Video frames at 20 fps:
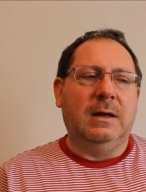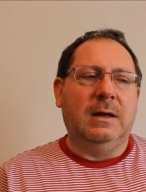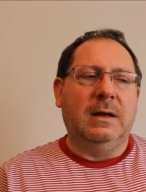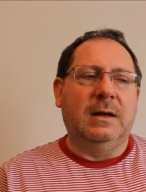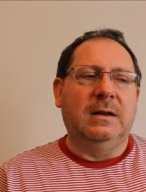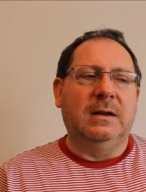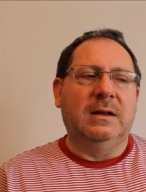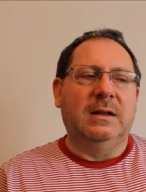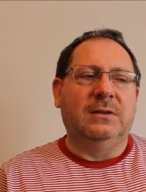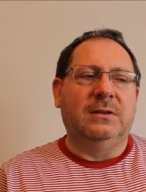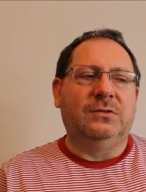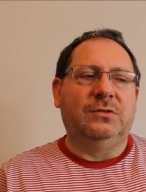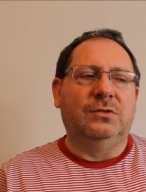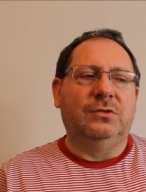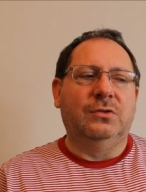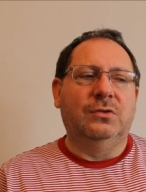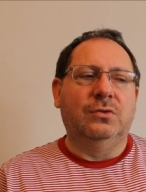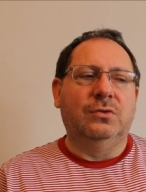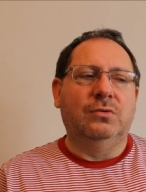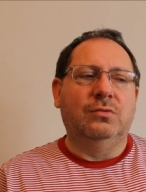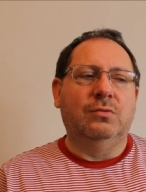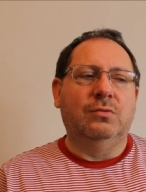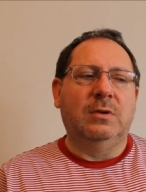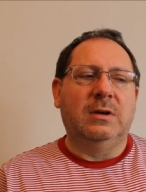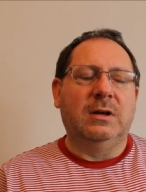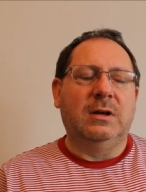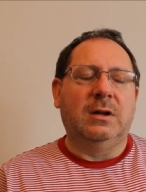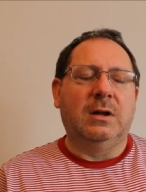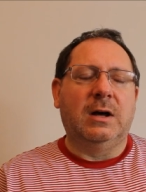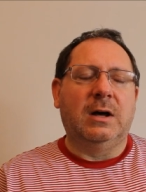And as you
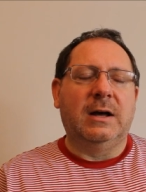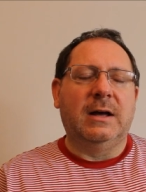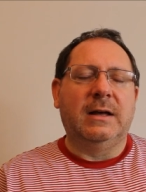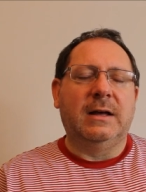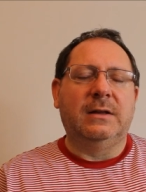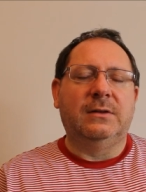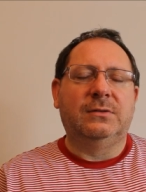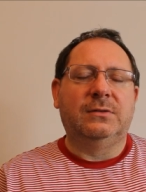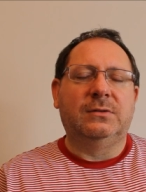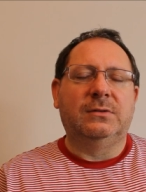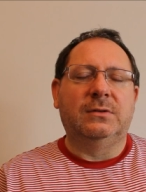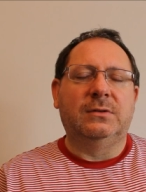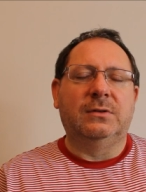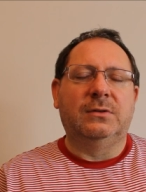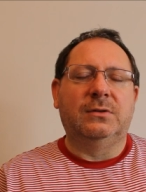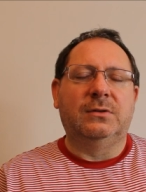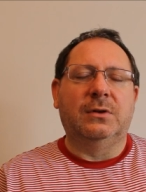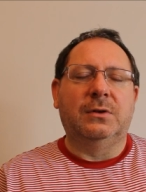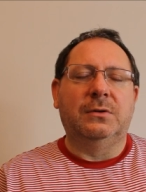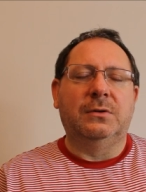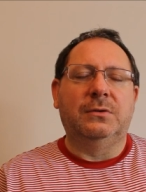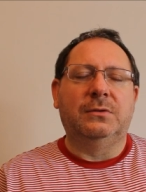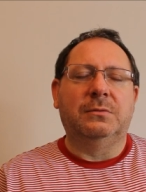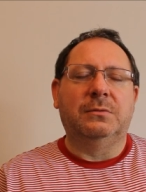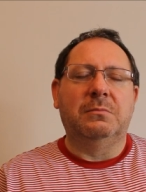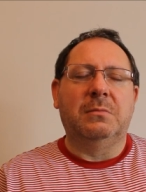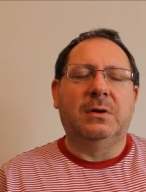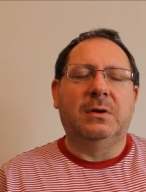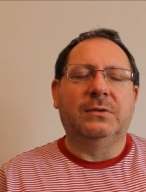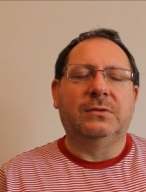realize that those
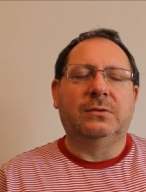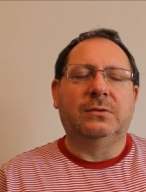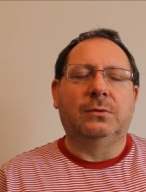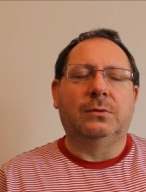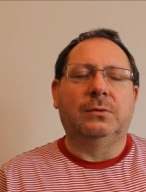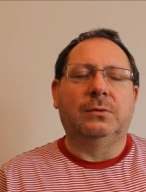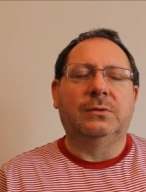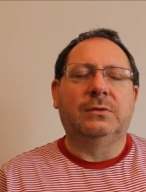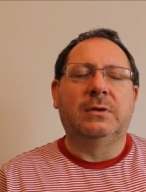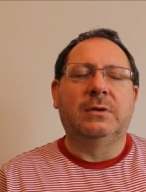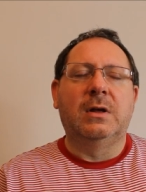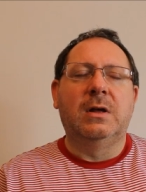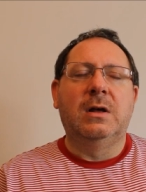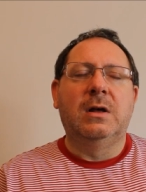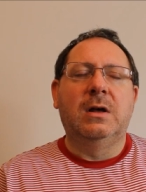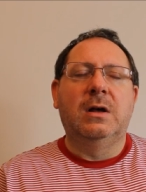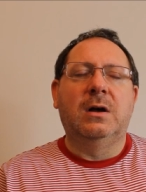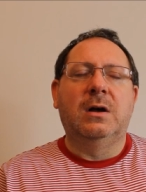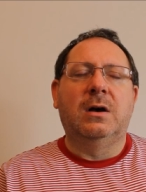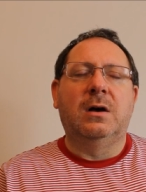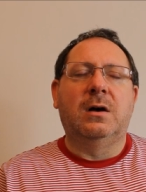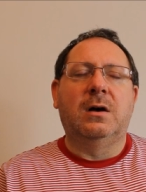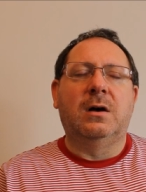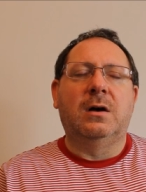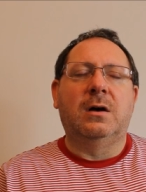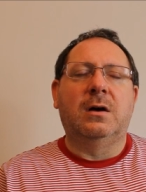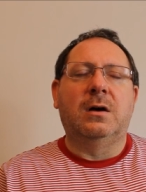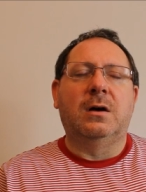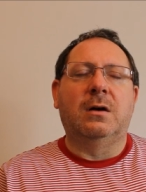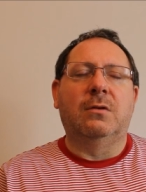muscles
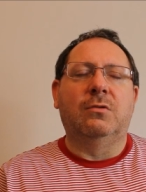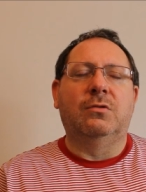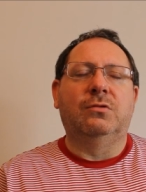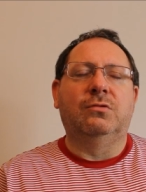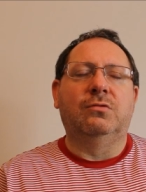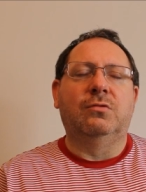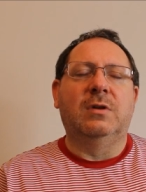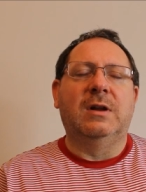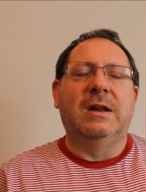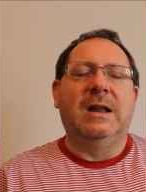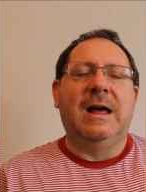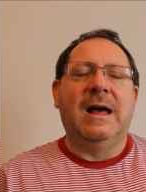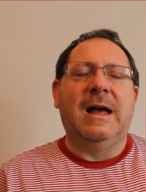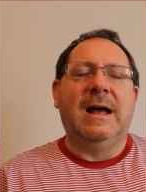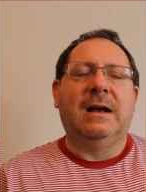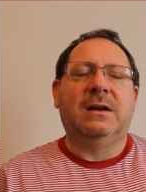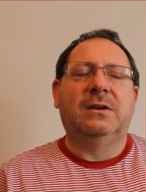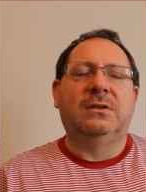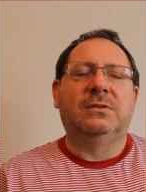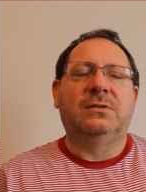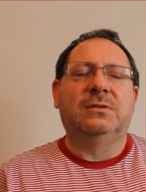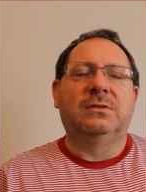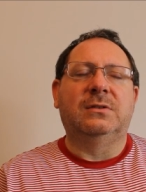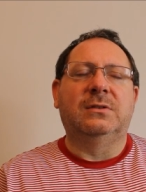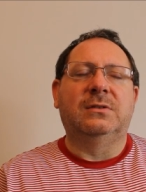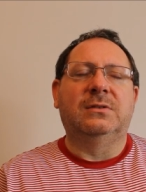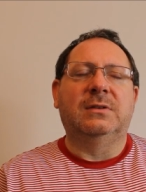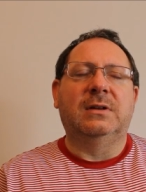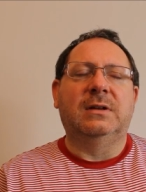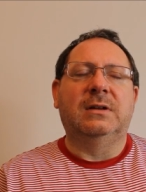are as relaxed
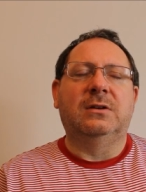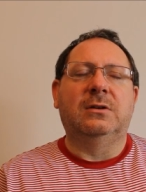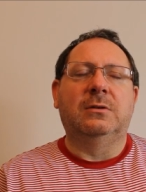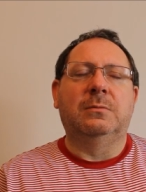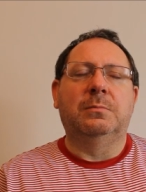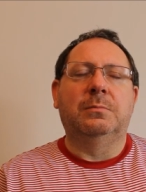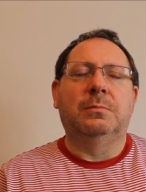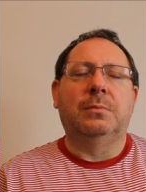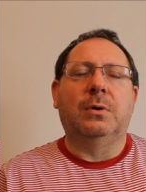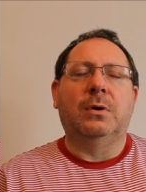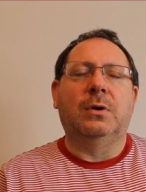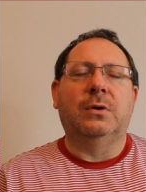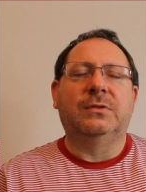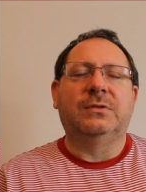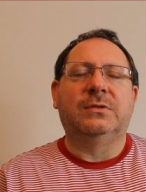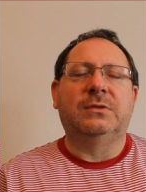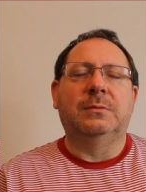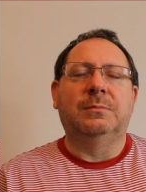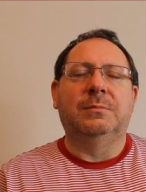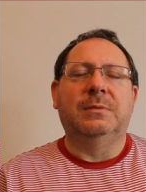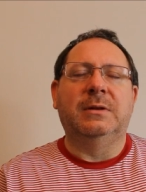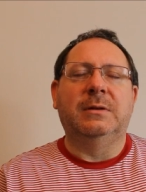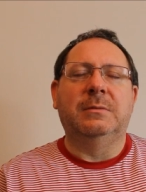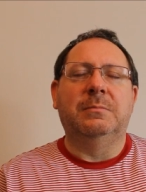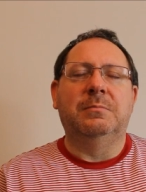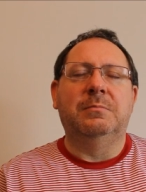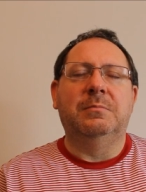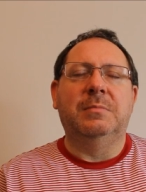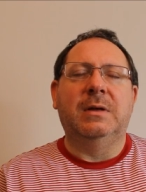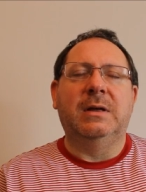as they could possibly
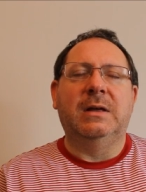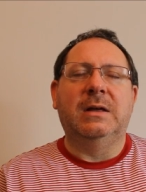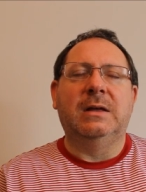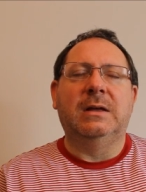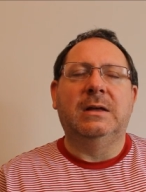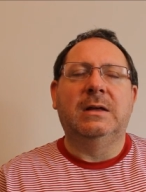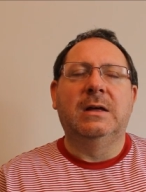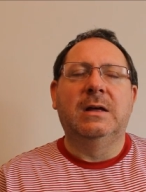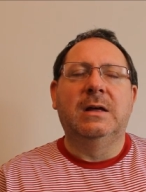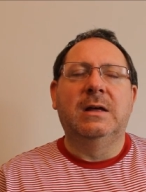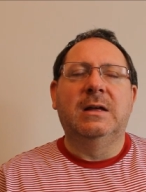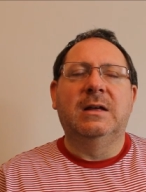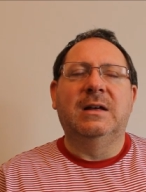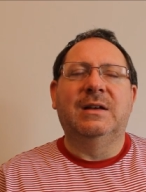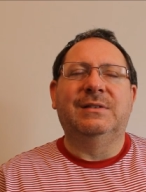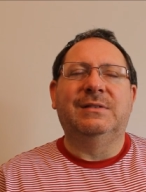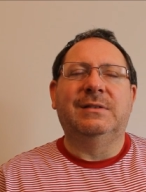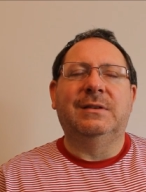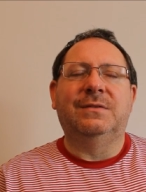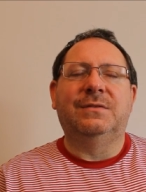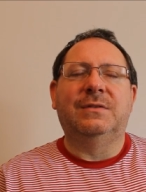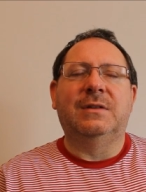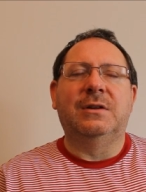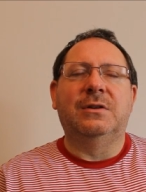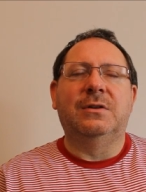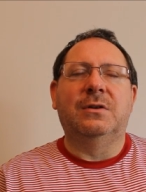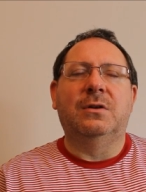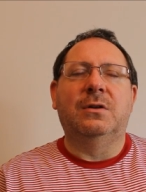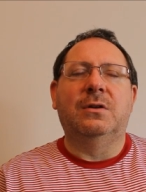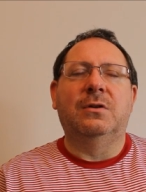be, as if they're
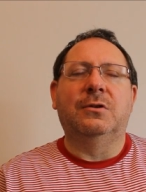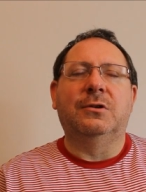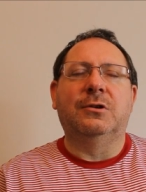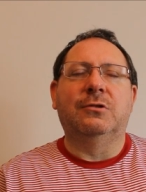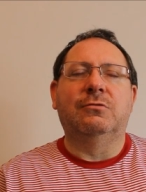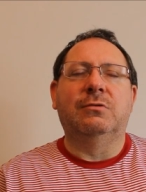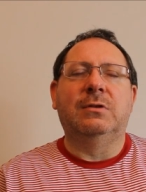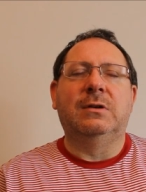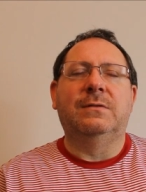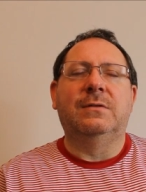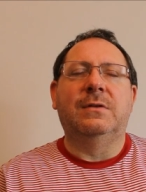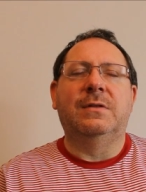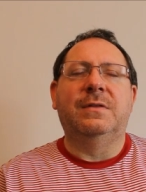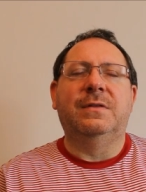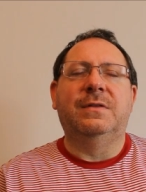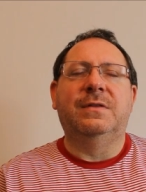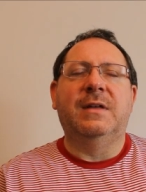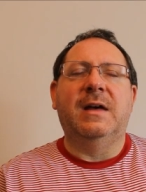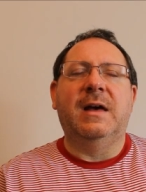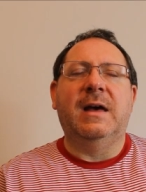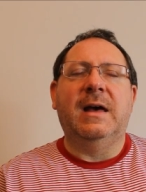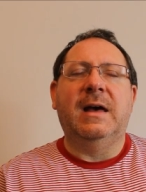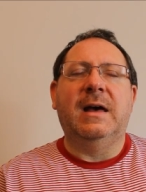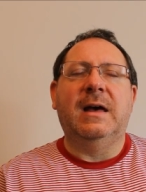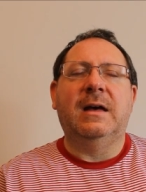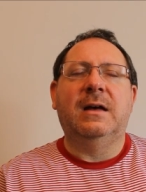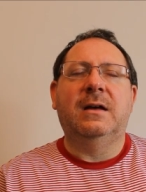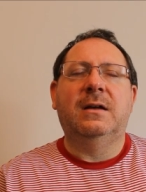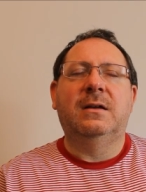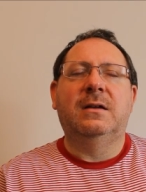no longer even
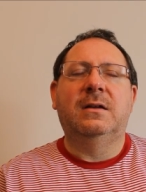there,